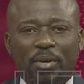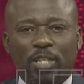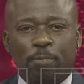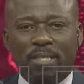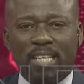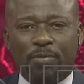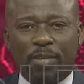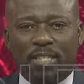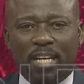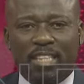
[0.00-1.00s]
Nigeria's
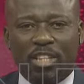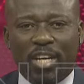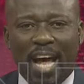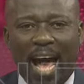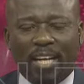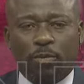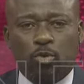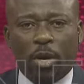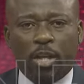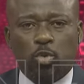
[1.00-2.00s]
Business
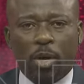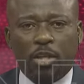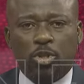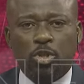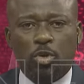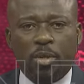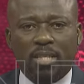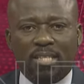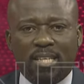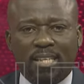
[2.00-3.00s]
Facilitation Act of
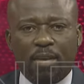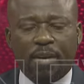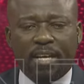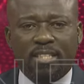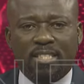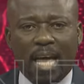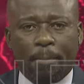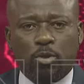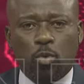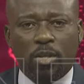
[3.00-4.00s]
2022 is a
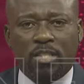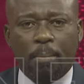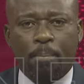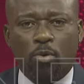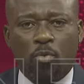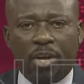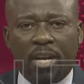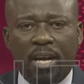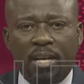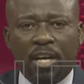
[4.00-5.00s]
significant step towards
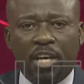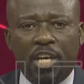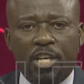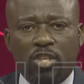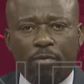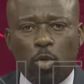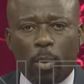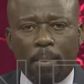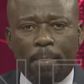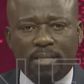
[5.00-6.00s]
improving the
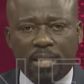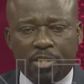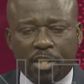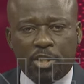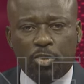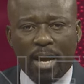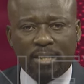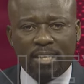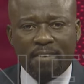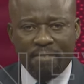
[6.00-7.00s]
ease of doing business
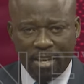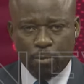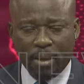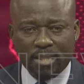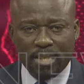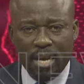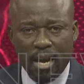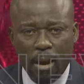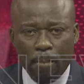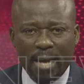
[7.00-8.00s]
and attracting
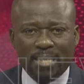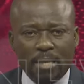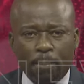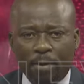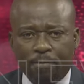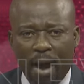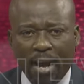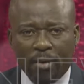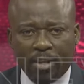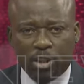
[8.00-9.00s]
investments. By
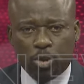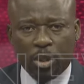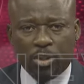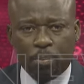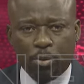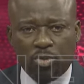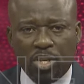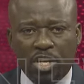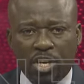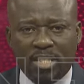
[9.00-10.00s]
simplifying
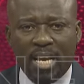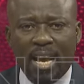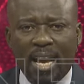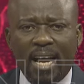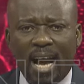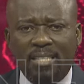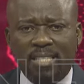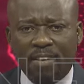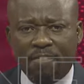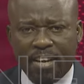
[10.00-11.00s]
registration procedures,
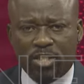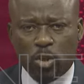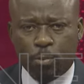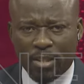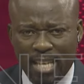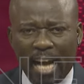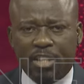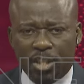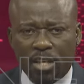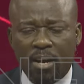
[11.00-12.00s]
enhancing investors'
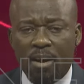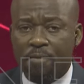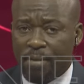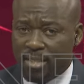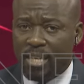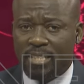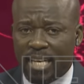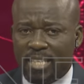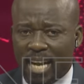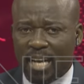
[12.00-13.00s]
protection,
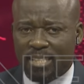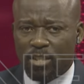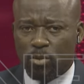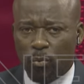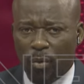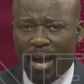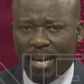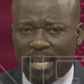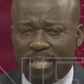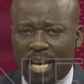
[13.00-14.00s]
facilitating access
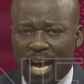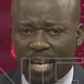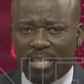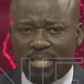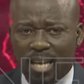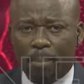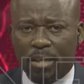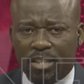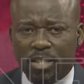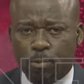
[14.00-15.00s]
to finance, and
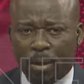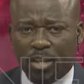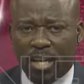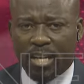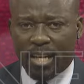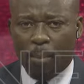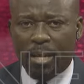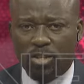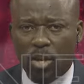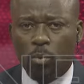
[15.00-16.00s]
establishing
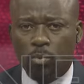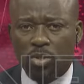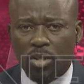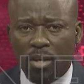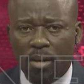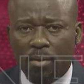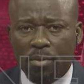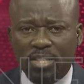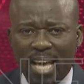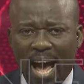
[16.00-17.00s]
special economic
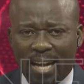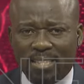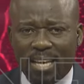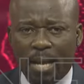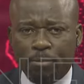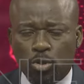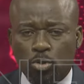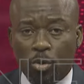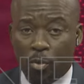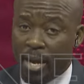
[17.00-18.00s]
zones. This act
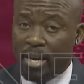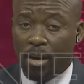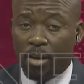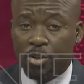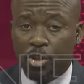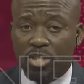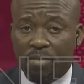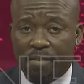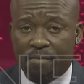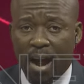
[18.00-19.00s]
aims to create a
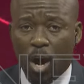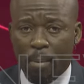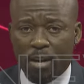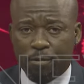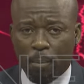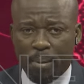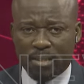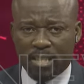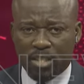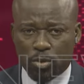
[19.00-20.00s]
conducive
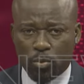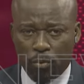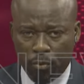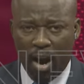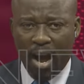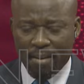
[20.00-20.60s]
environment for businesses to